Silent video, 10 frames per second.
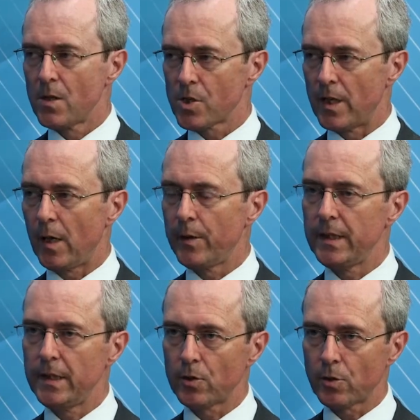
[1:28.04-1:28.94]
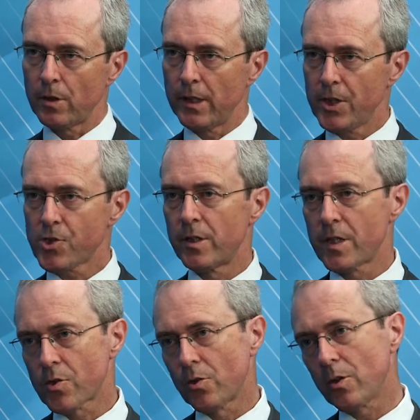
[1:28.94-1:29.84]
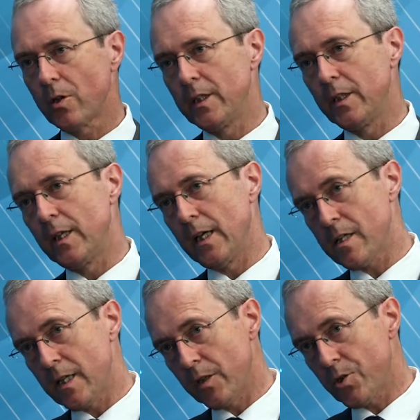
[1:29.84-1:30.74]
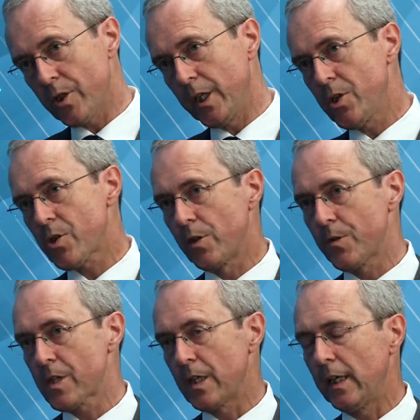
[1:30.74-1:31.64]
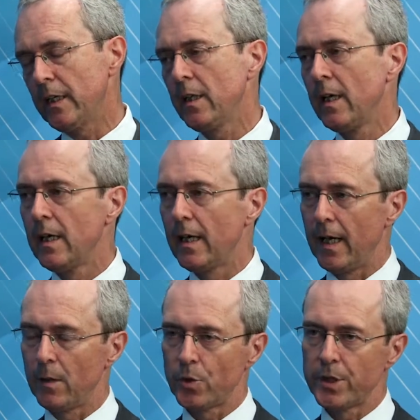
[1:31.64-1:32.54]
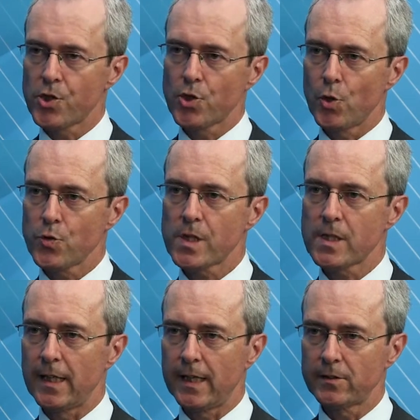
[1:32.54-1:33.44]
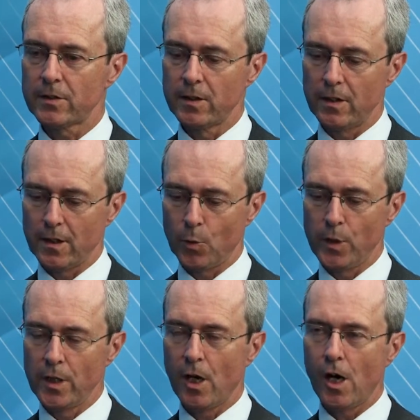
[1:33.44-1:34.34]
So now indeed the correlation historically has now changed of sign and what this shows is that uh, we